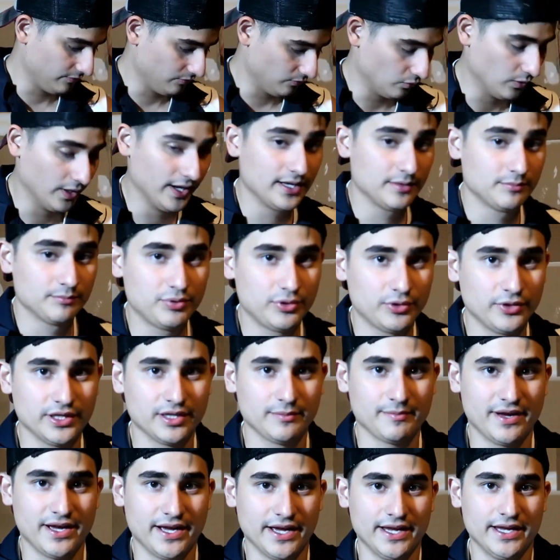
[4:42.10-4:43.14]
When
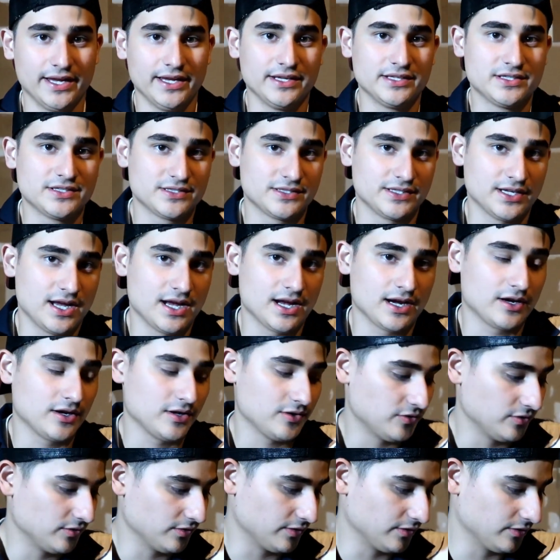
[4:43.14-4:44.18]
pulling my stock
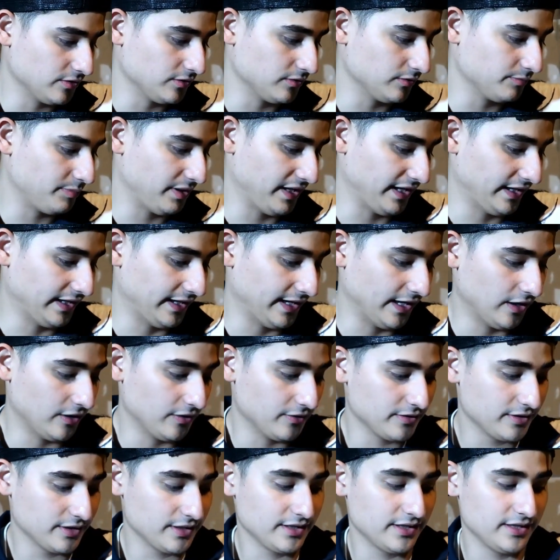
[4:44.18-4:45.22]
oil pan
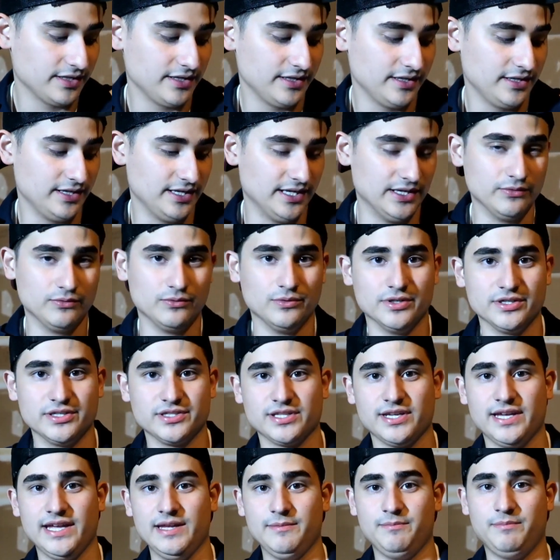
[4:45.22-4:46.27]
out, it was
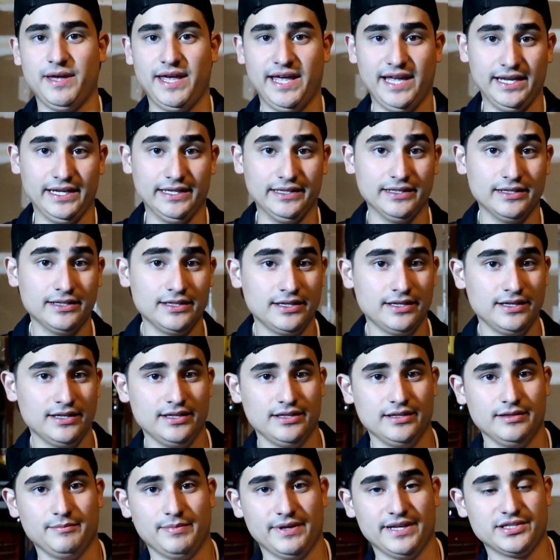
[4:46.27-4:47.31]
a pain.
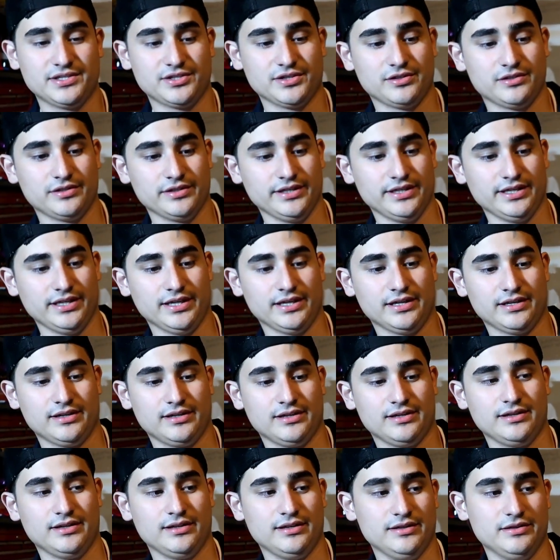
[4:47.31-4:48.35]
Basically,
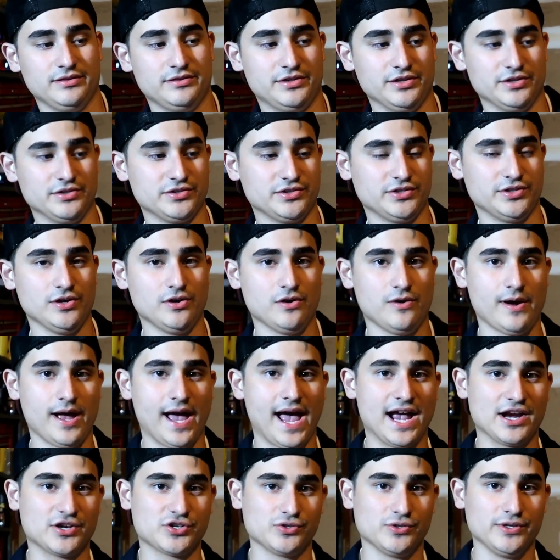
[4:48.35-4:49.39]
there's no
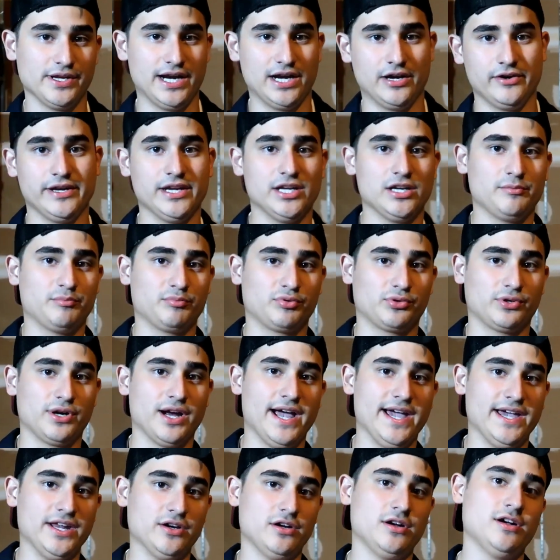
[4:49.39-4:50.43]
actual area to
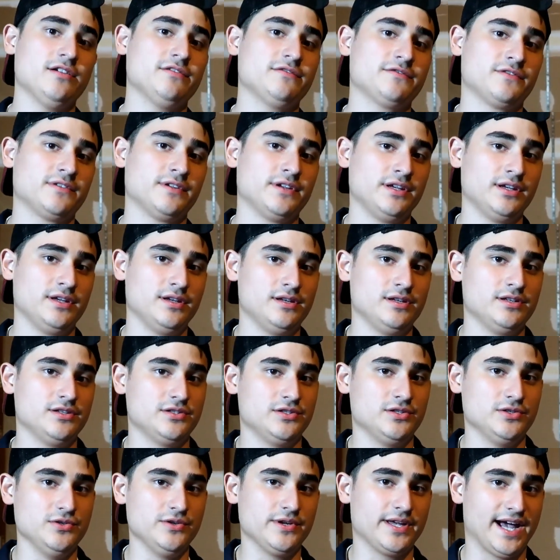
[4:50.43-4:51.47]
pry it off,
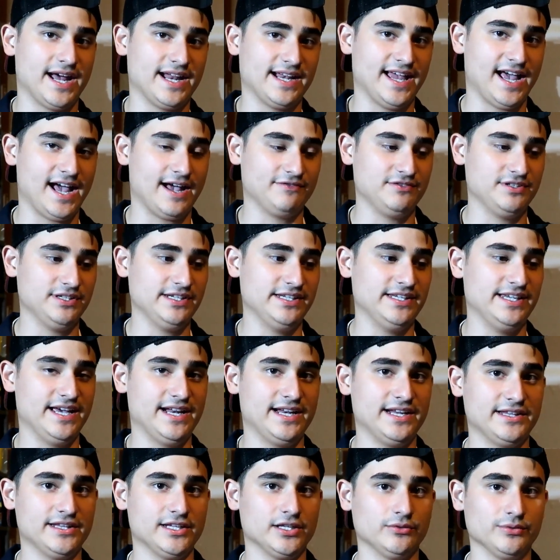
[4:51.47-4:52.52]
so you kind of have to get
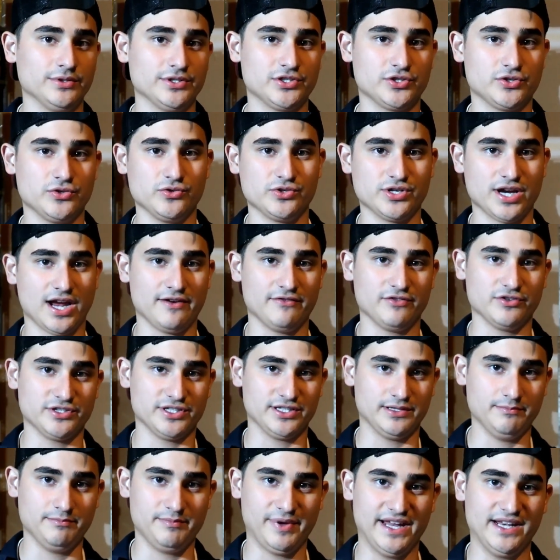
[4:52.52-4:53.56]
in there with screwdrivers
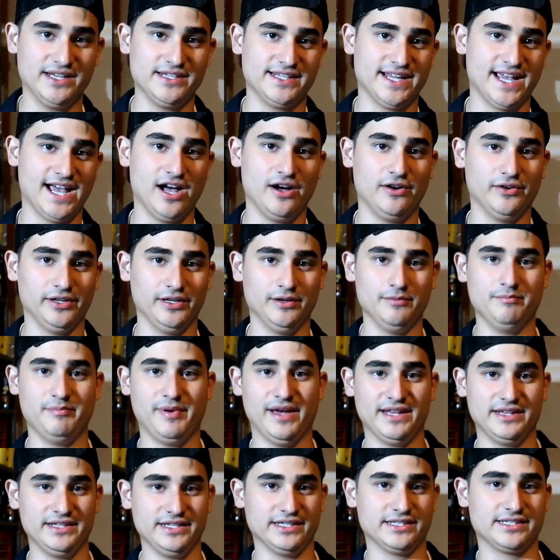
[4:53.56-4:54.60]
and bend down and
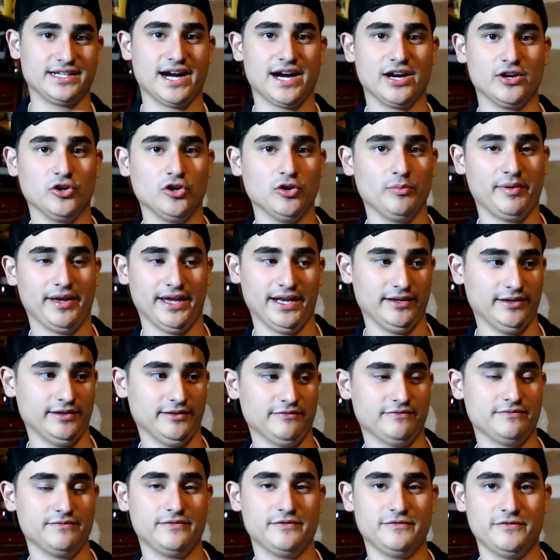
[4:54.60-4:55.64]
bend the entire oil pan.
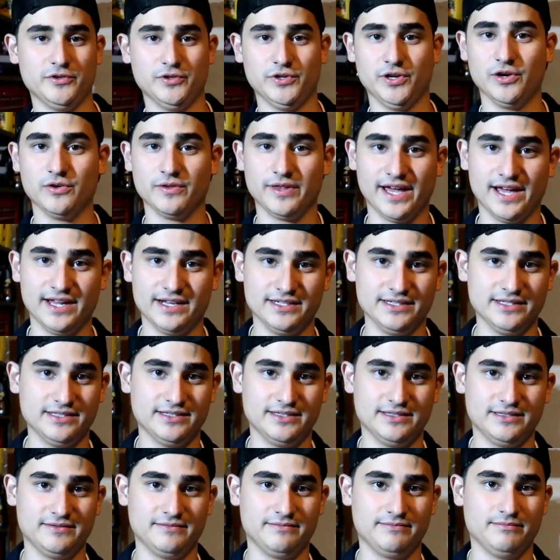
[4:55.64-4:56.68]
And if you know that,
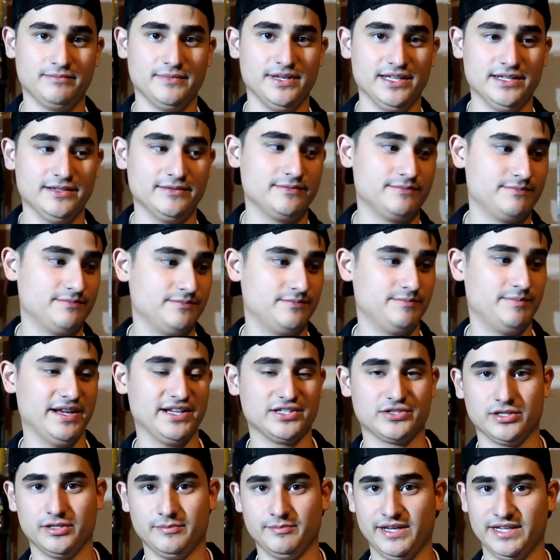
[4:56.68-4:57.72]
it
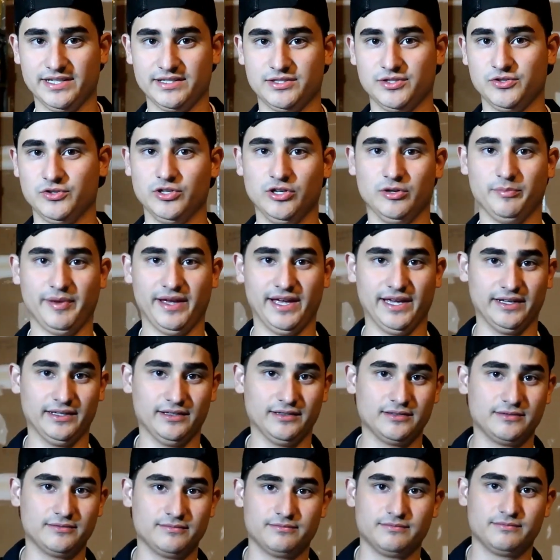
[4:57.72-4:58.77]
basically makes the oil pan
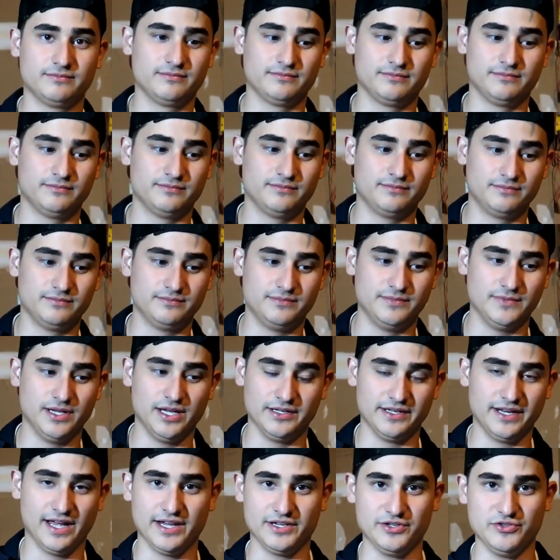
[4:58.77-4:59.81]

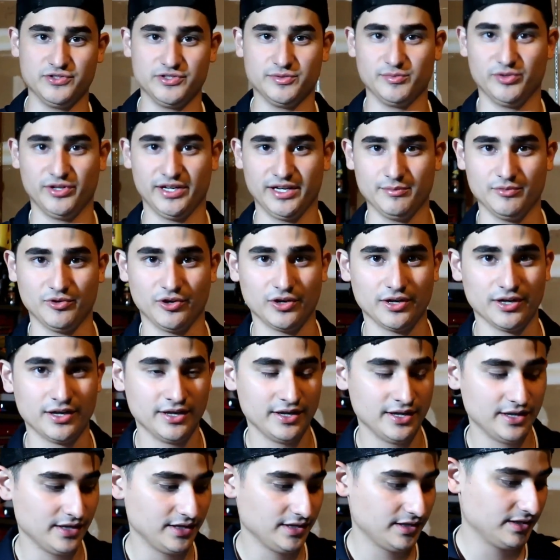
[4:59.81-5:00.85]
not usable anymore.
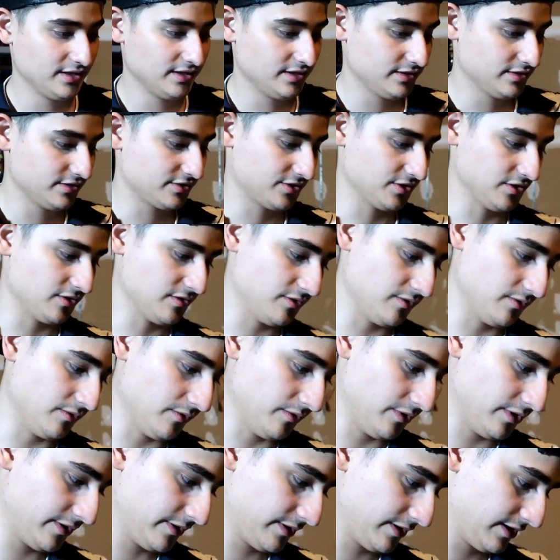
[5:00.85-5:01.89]

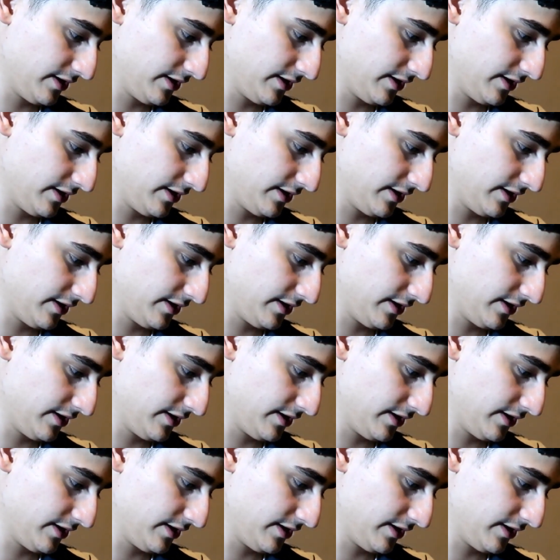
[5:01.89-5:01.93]
So